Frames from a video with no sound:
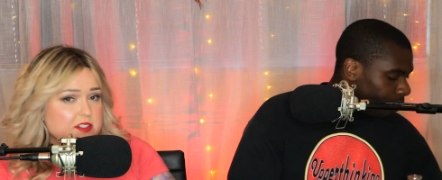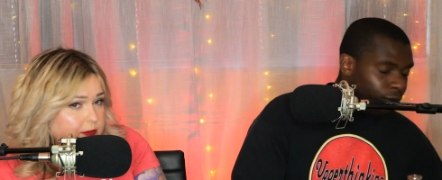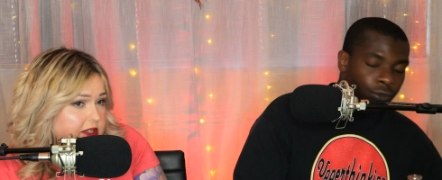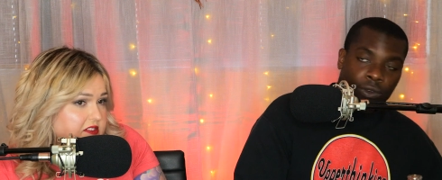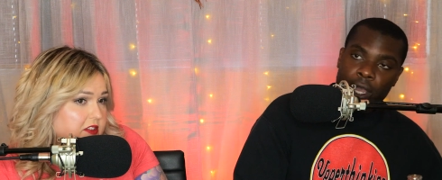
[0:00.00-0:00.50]
Speaker 1: that's
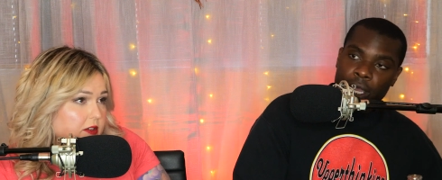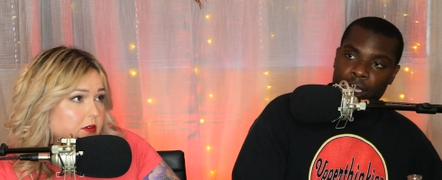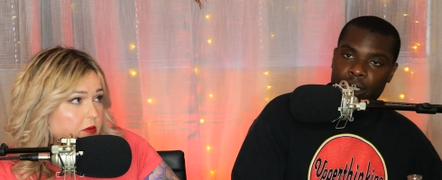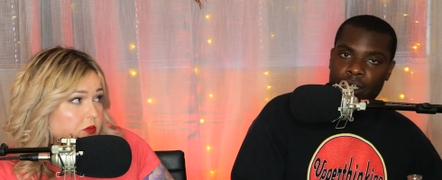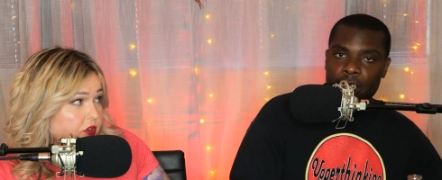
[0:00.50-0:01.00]
basically right.
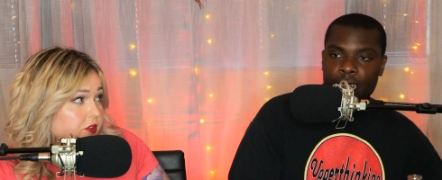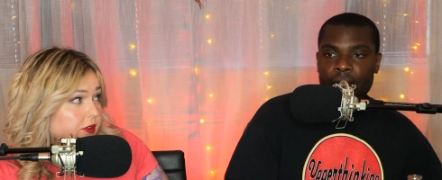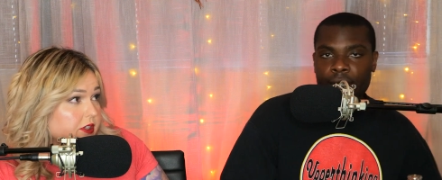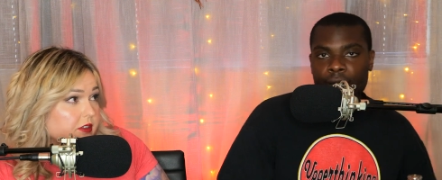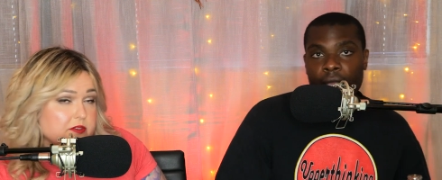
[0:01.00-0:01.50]
what we're
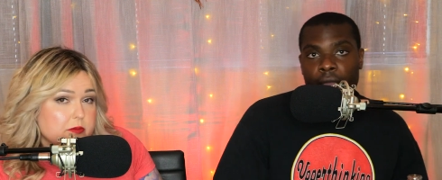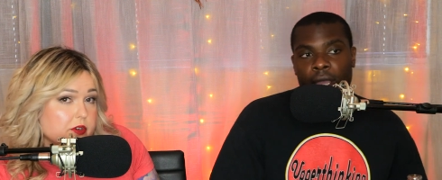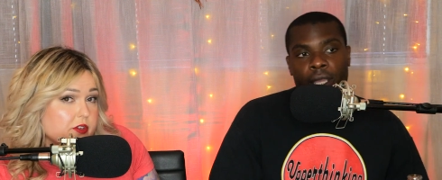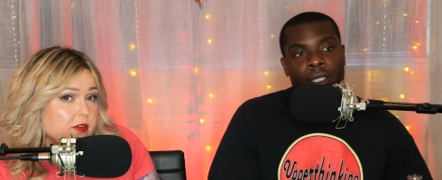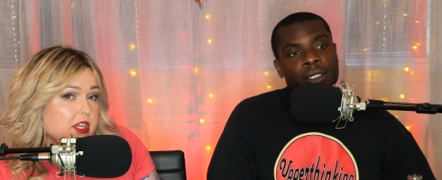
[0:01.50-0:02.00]
doing. That's yeah. what
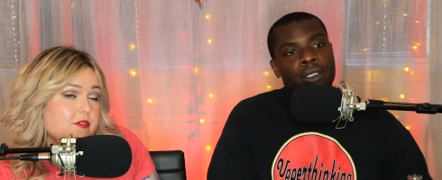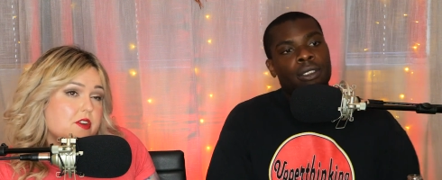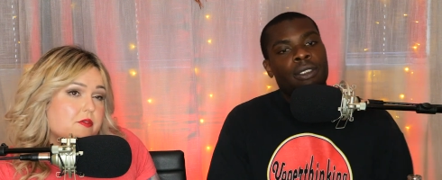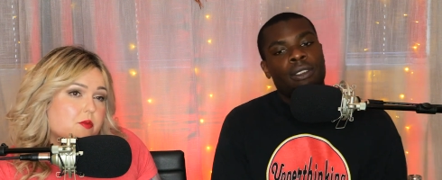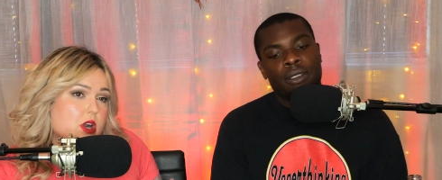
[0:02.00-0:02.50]
we're doing. Even
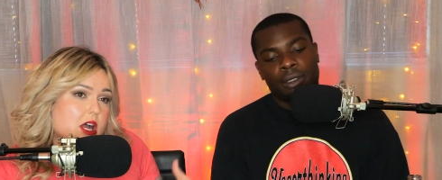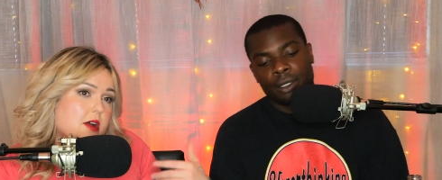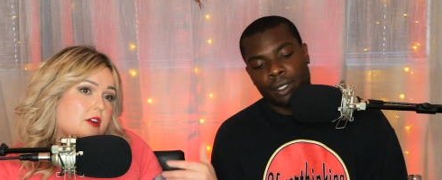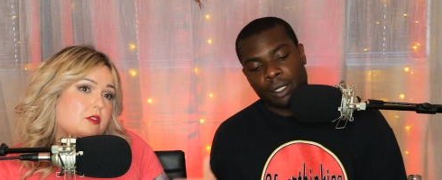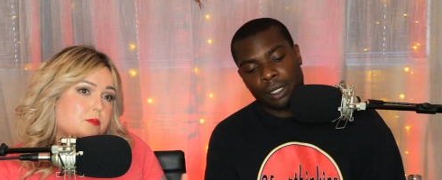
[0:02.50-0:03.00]
if we're
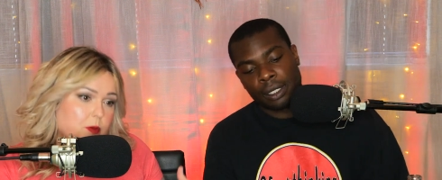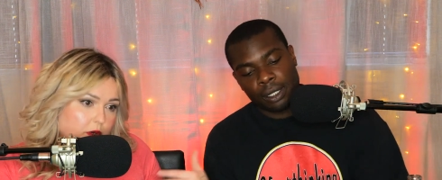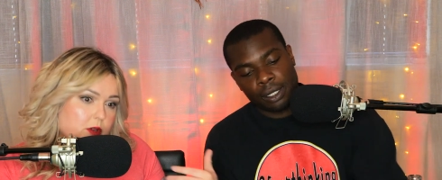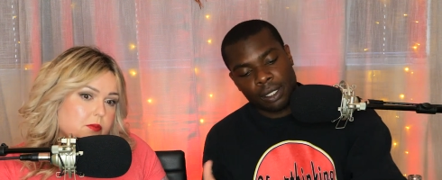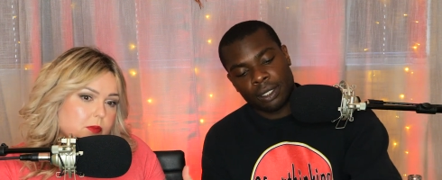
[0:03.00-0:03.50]
not
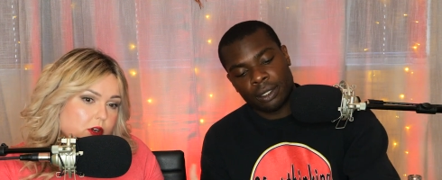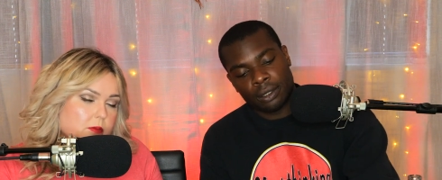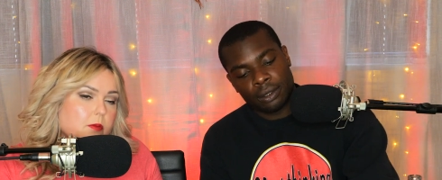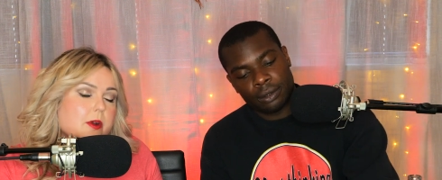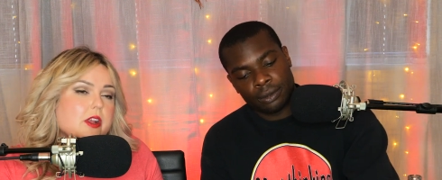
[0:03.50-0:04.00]
promoting, promoting,
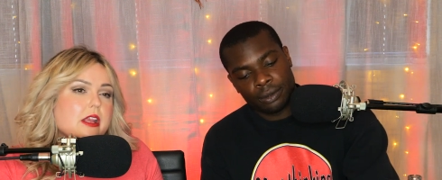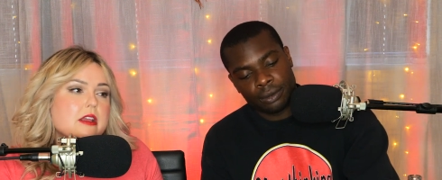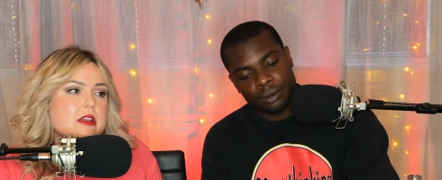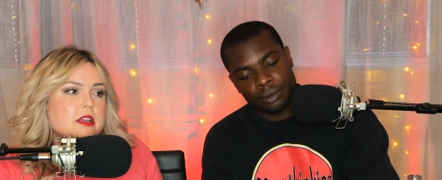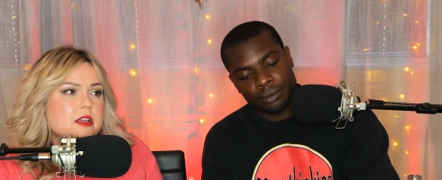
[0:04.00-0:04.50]
promoting,
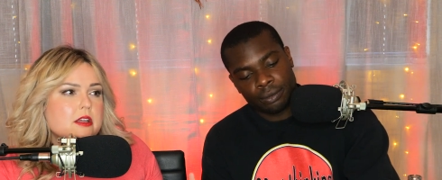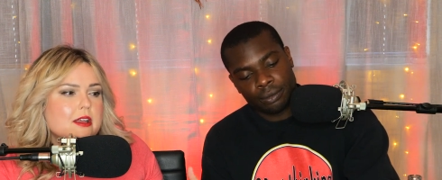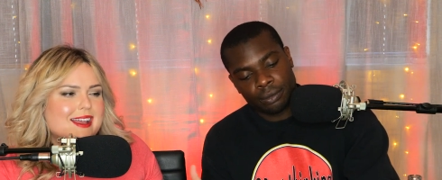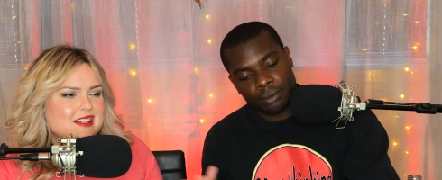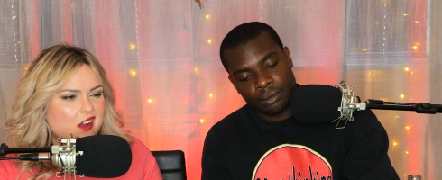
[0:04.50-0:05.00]

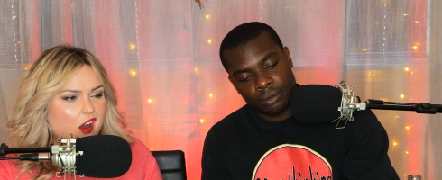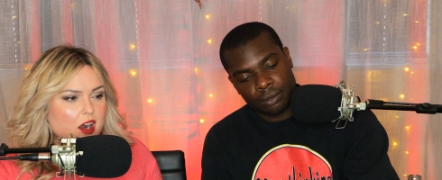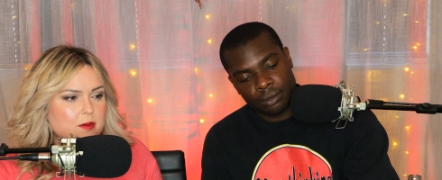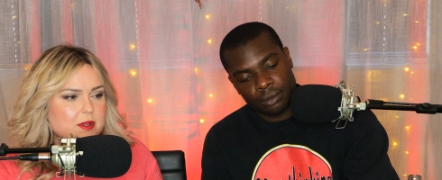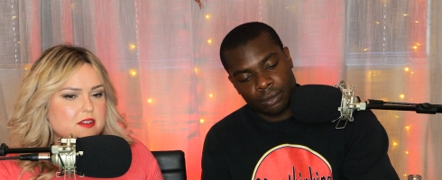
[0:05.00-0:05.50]
it's
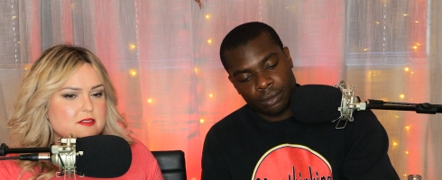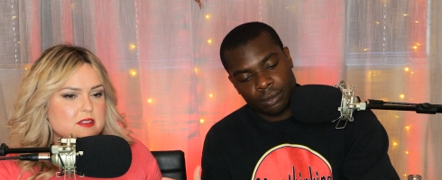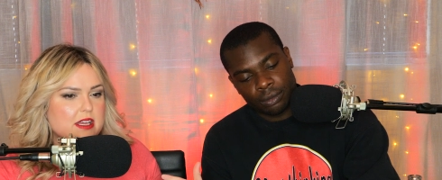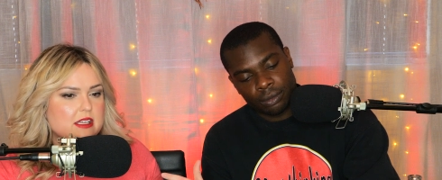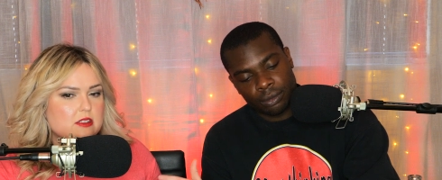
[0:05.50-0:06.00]
hard because
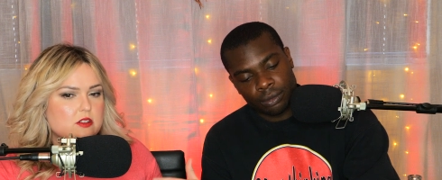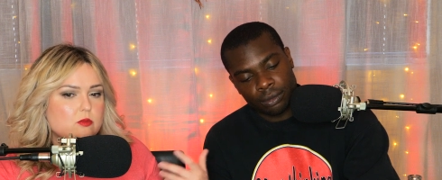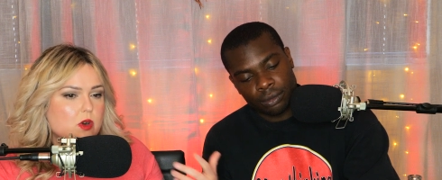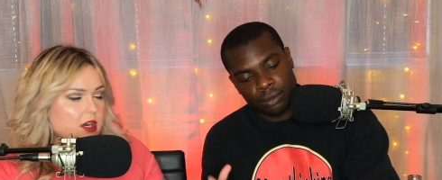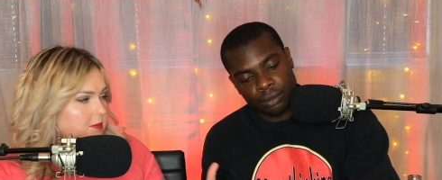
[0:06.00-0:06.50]
like you
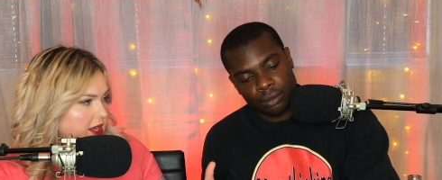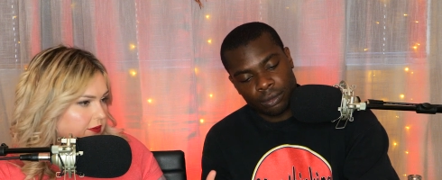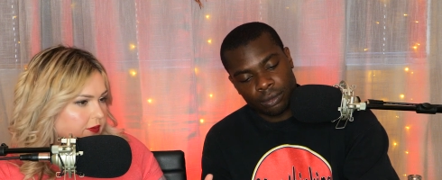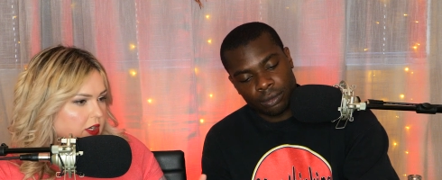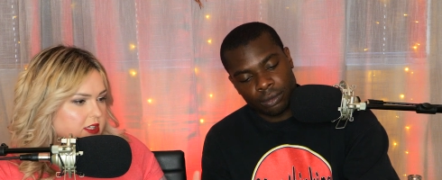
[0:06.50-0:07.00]
want to make
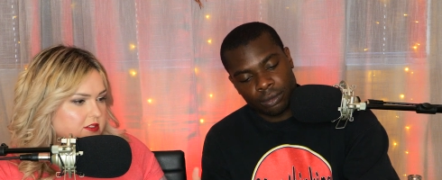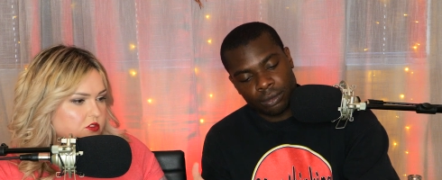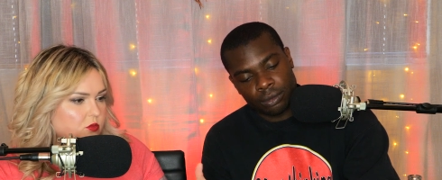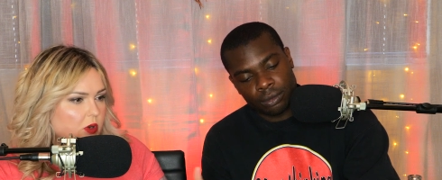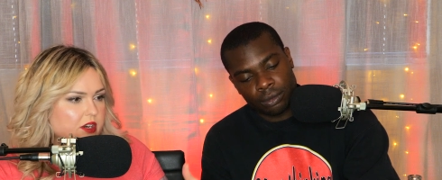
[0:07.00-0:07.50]
friends,
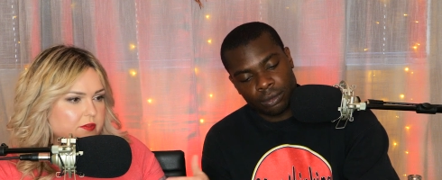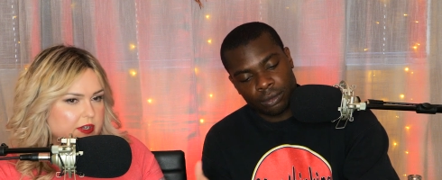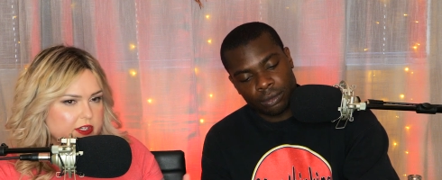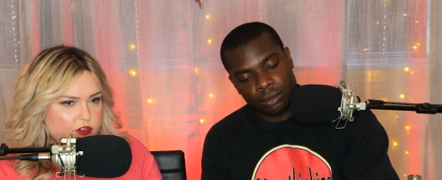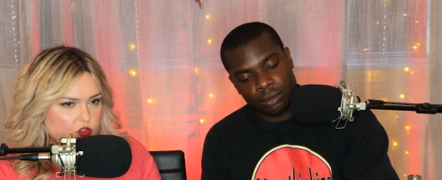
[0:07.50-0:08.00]
you want to
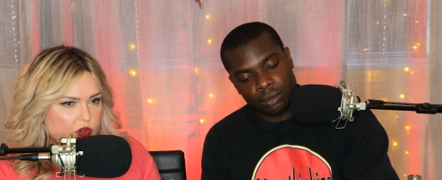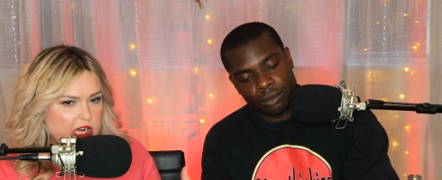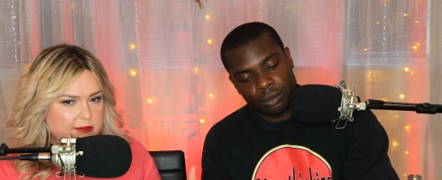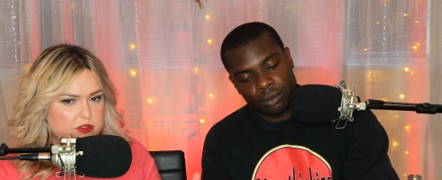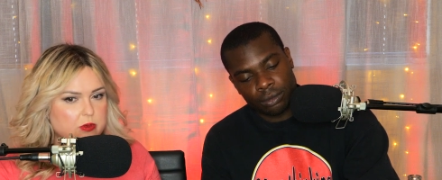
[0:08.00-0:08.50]
find your
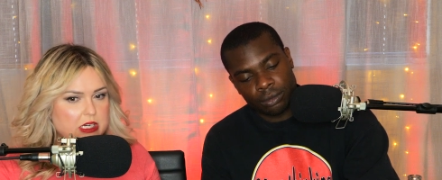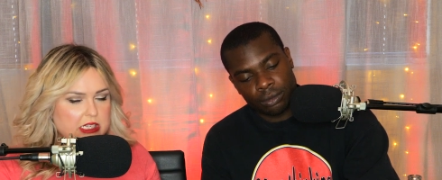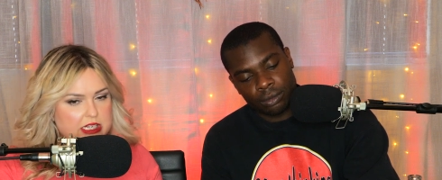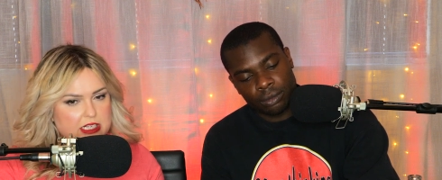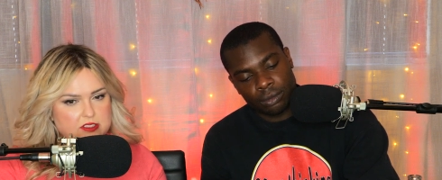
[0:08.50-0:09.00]
tribe, you want to
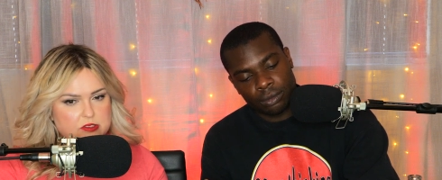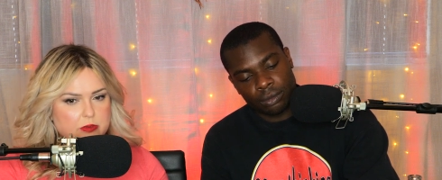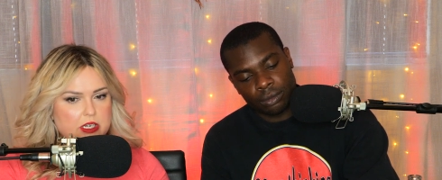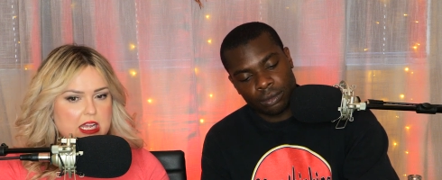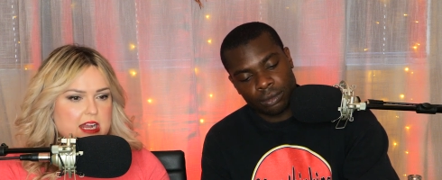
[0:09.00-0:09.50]
connect, you
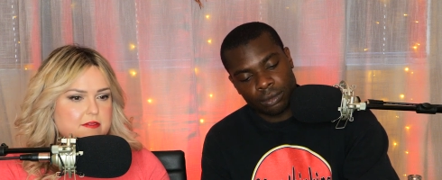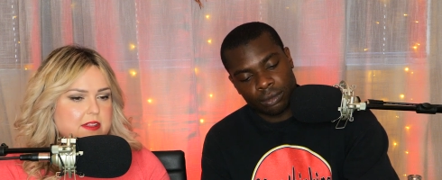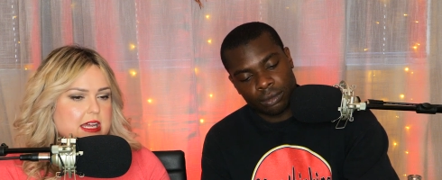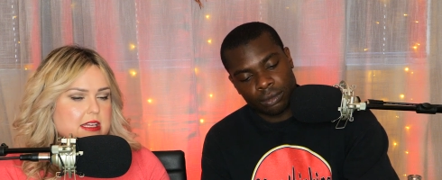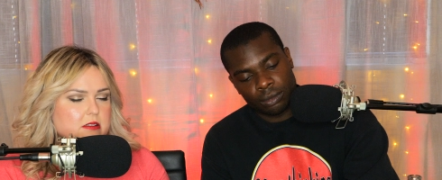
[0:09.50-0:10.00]
want to have
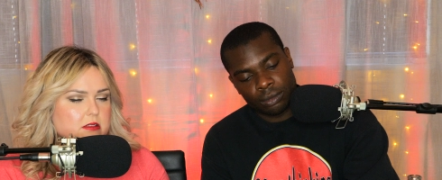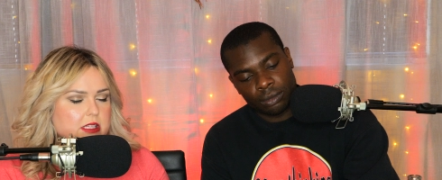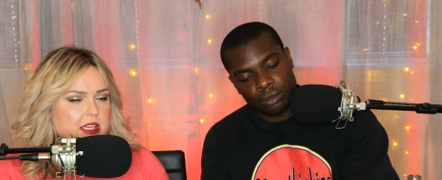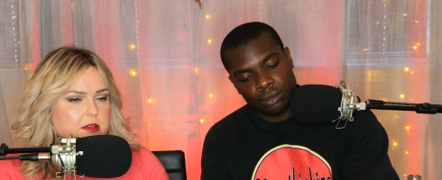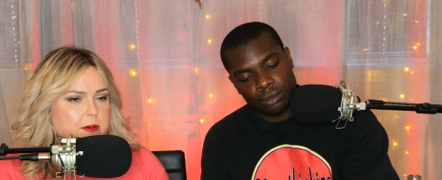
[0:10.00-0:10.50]
that
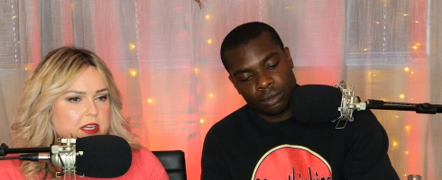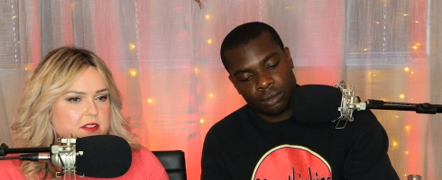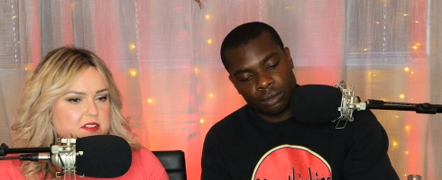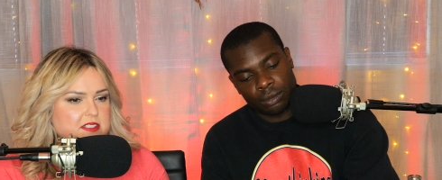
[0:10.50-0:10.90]
click, but at the